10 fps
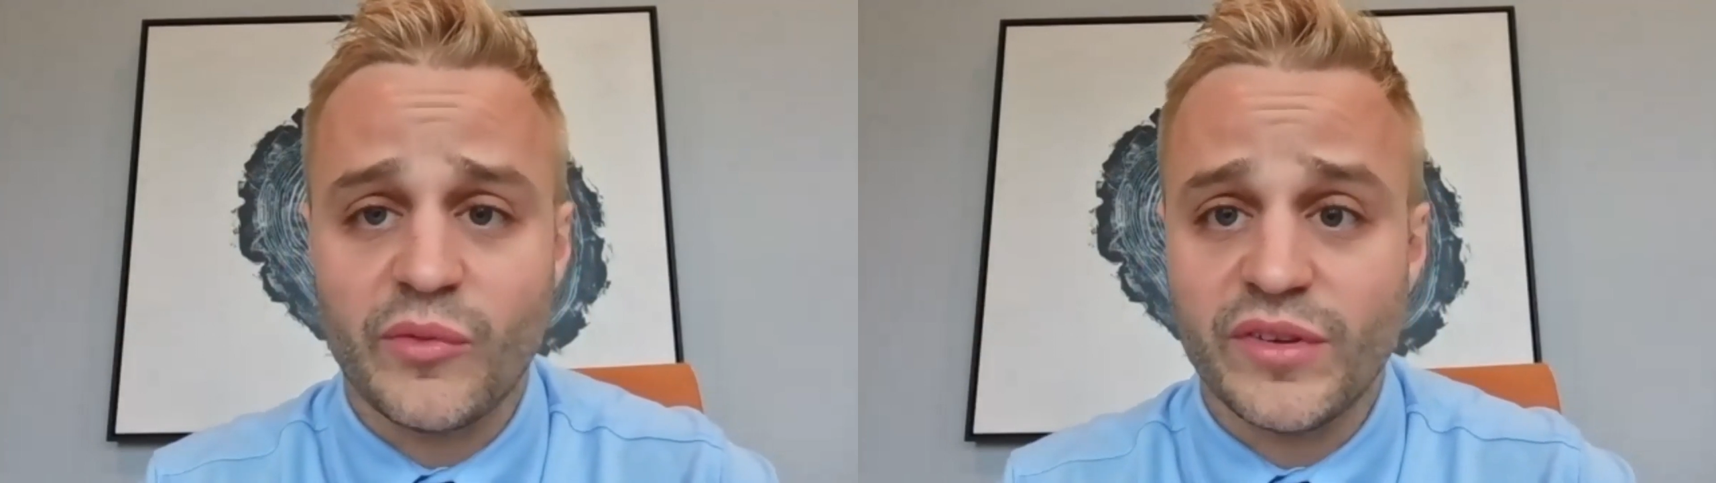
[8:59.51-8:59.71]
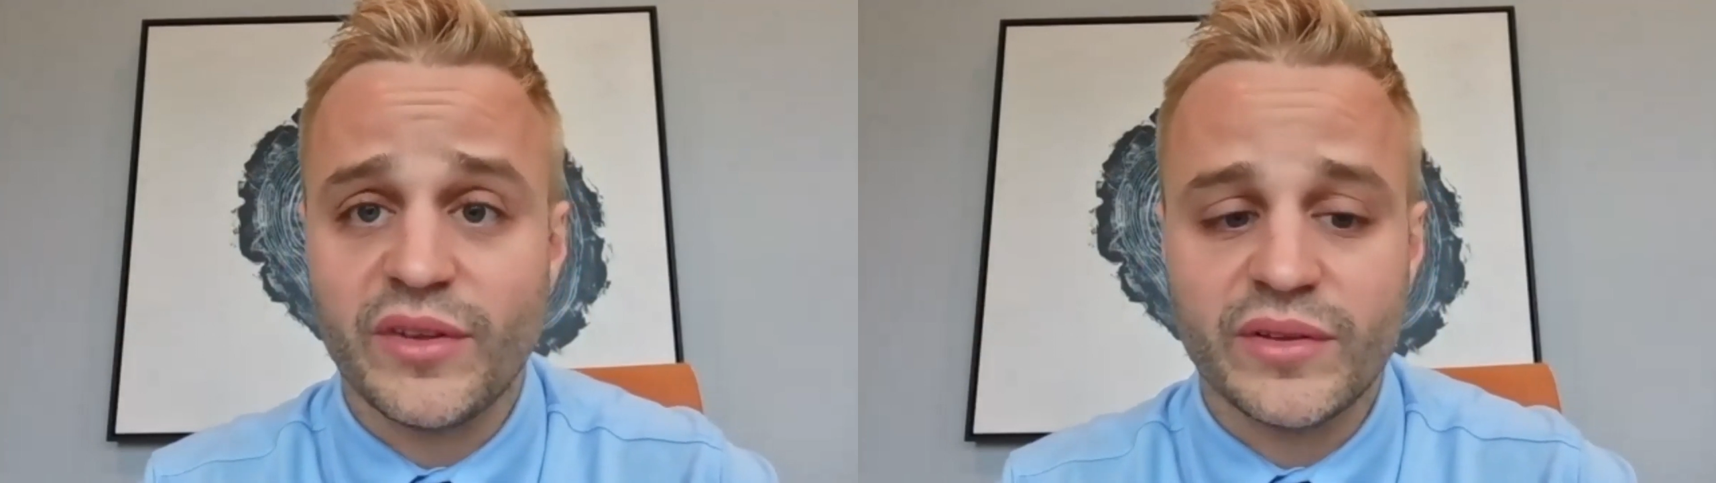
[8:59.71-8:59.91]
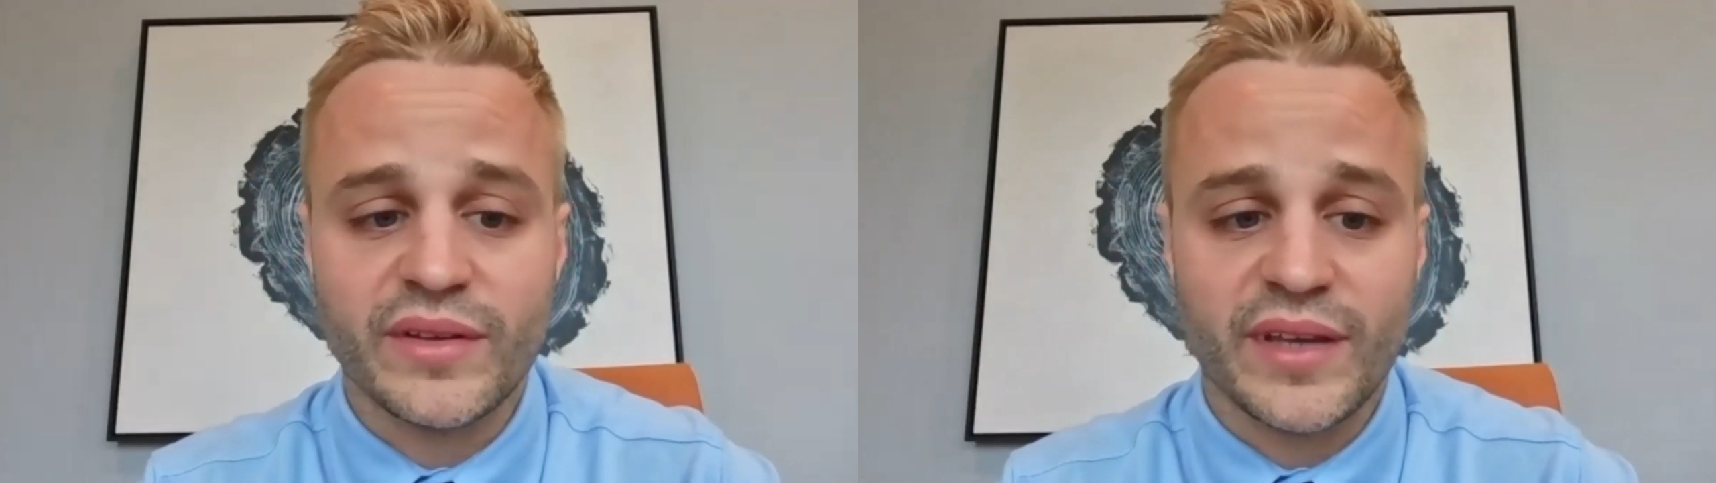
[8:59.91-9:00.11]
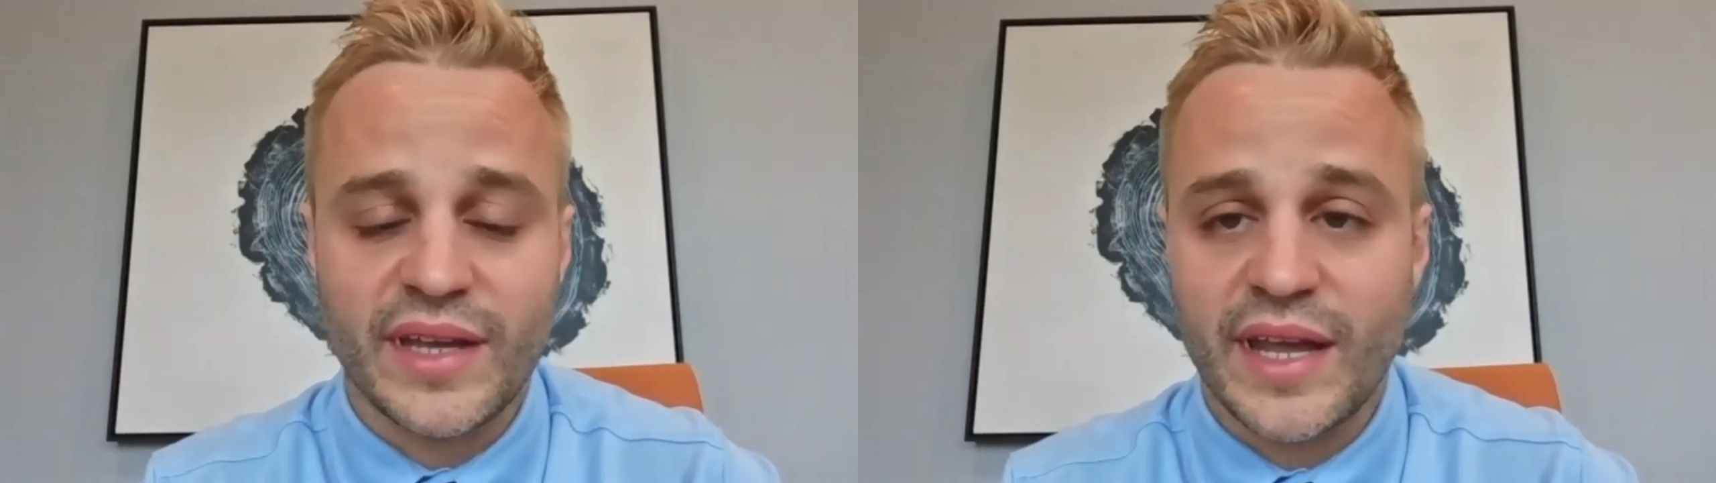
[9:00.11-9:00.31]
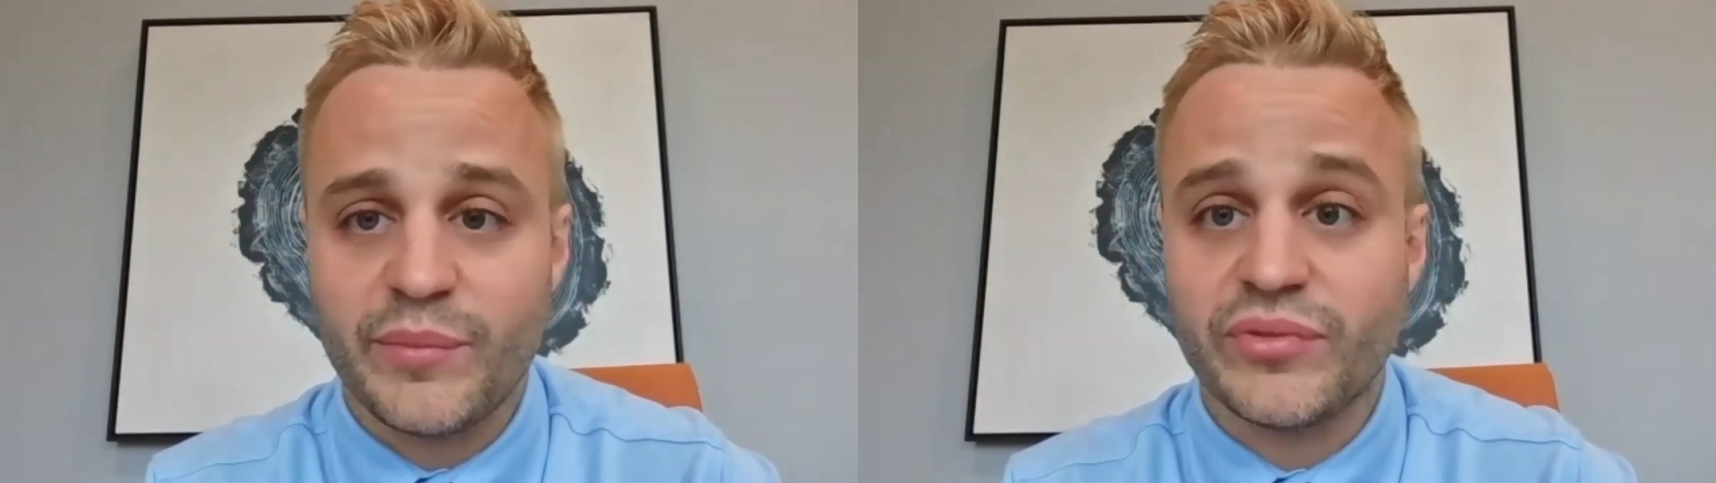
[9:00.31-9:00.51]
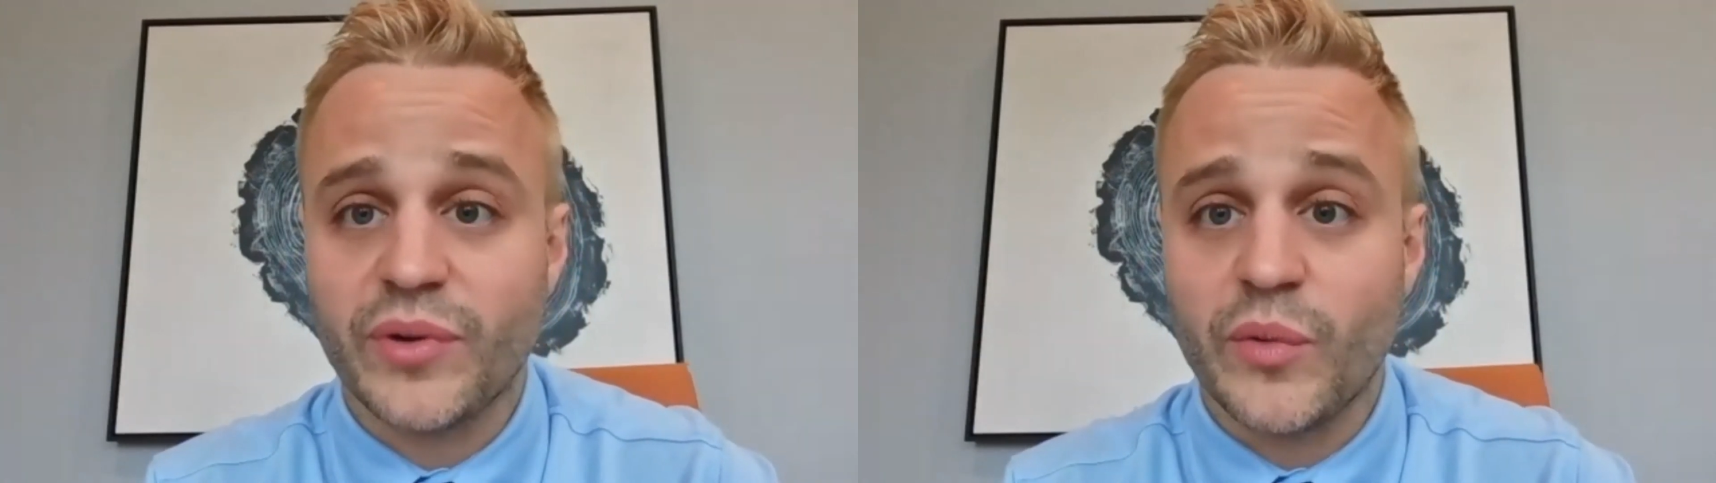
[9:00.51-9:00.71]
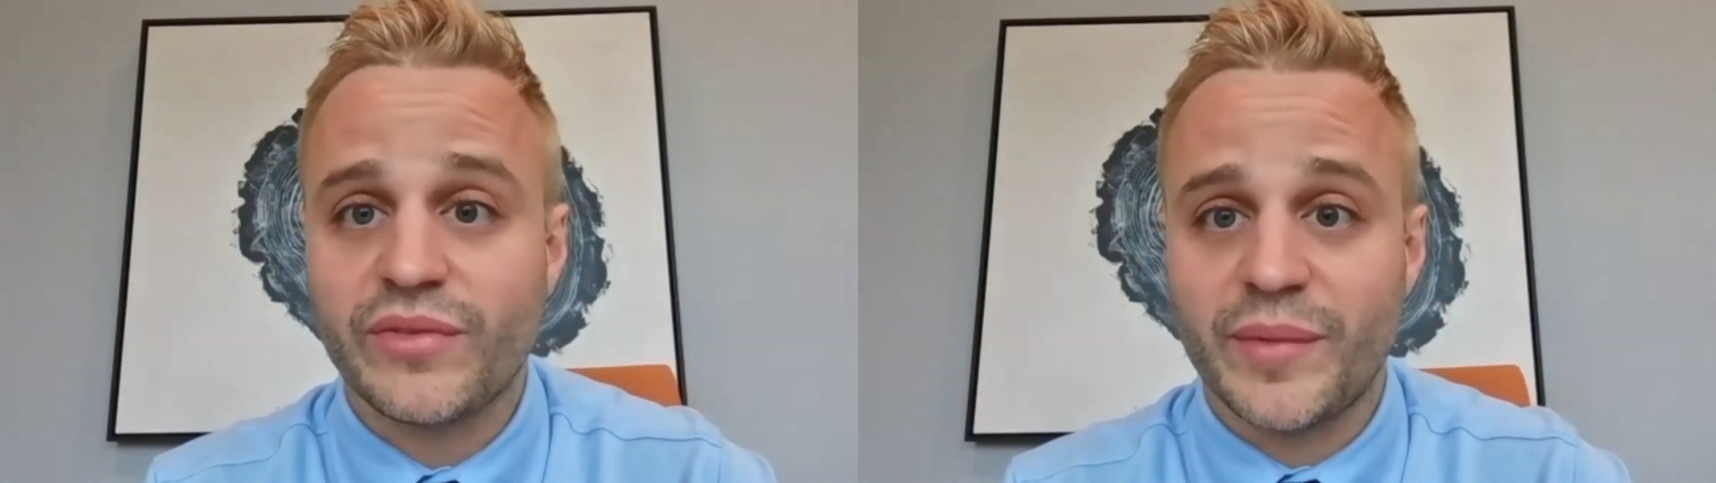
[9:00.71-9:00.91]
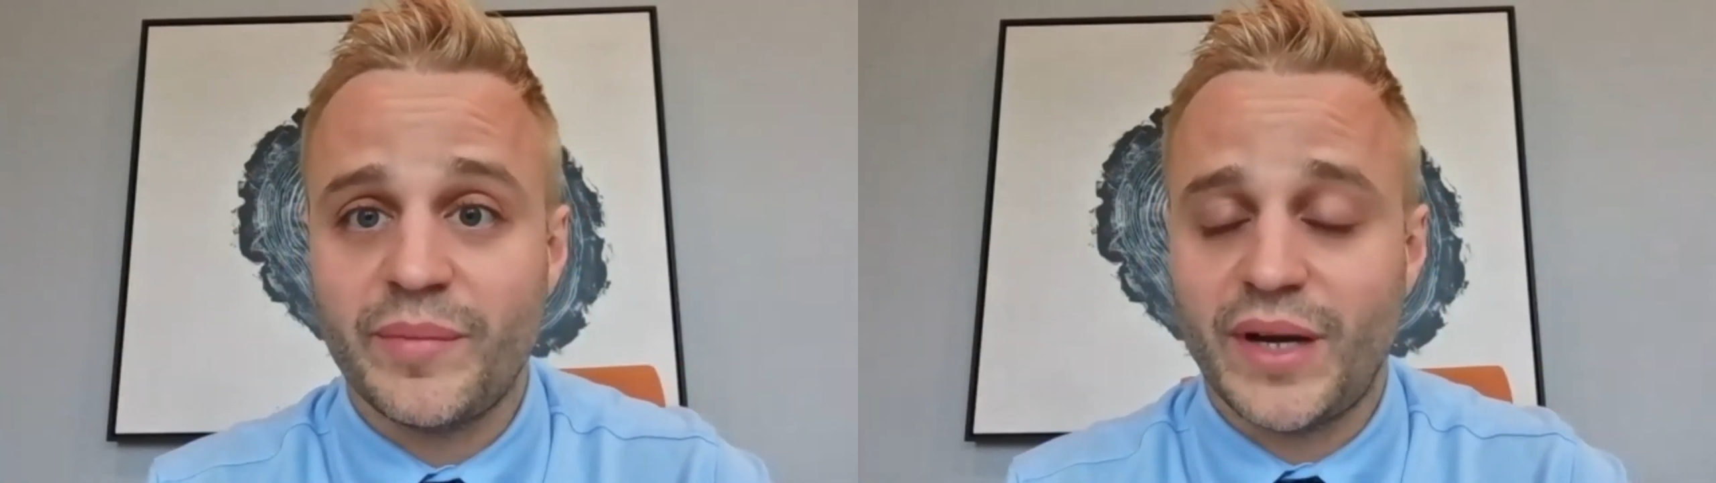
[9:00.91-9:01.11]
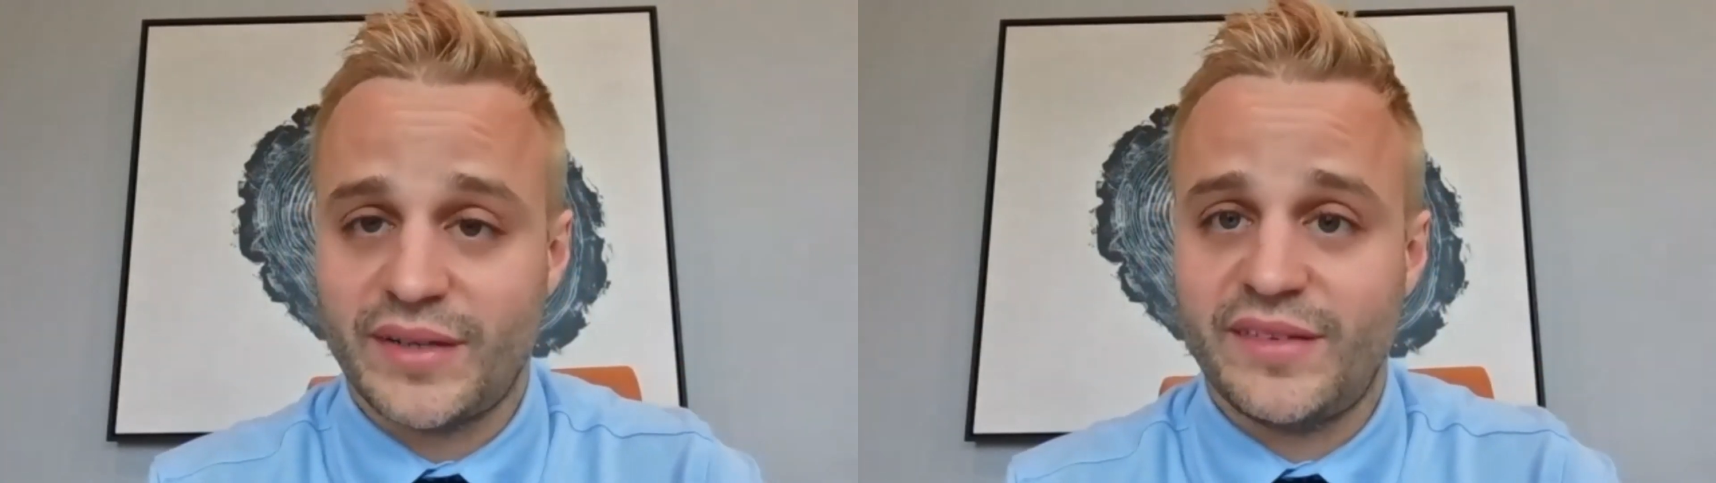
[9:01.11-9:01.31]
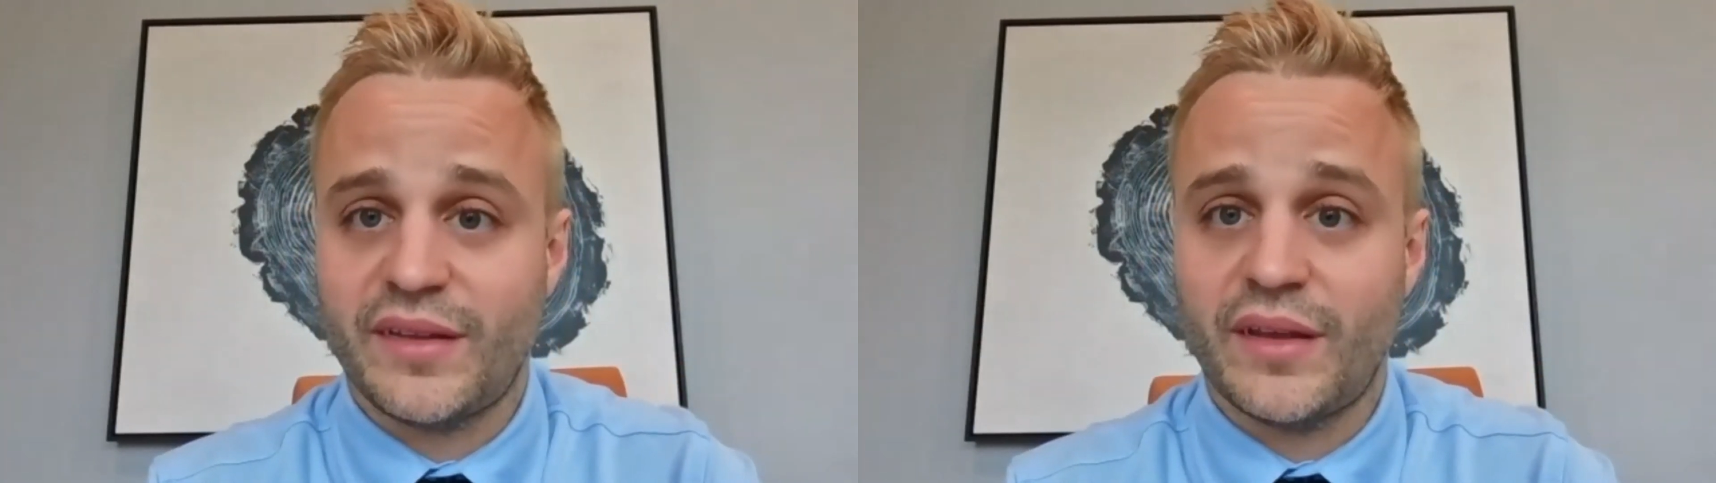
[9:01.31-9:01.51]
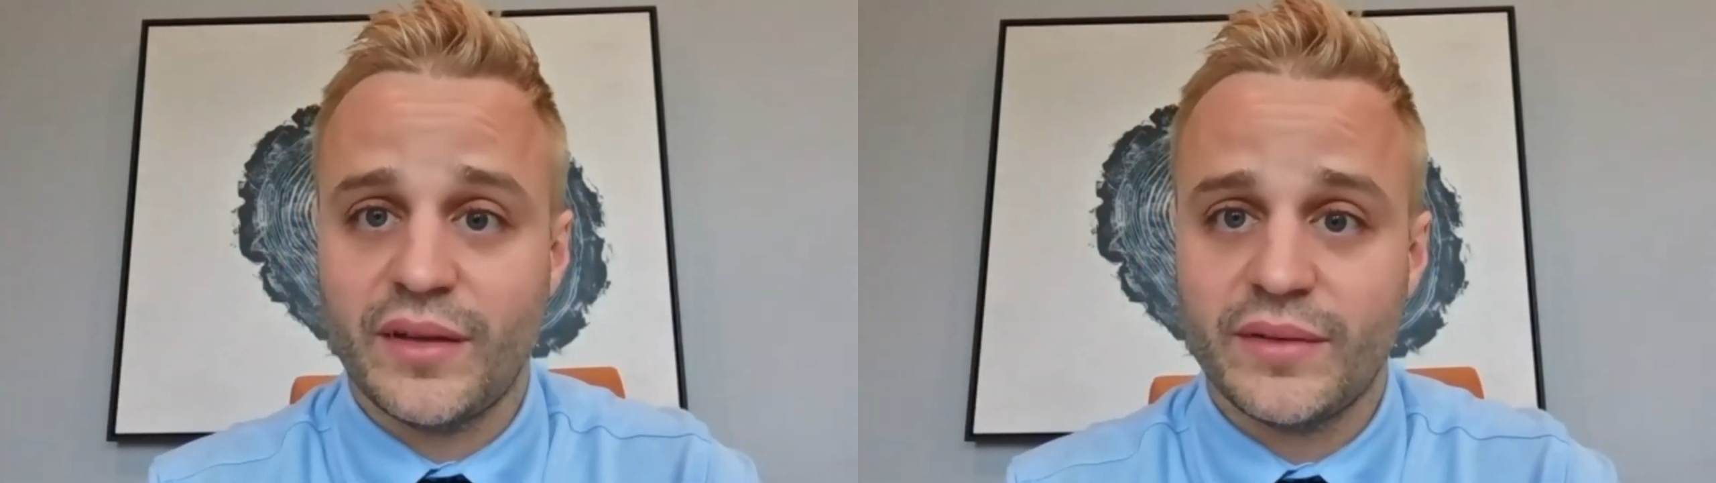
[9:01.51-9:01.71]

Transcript: resulting in a prothrombotic state.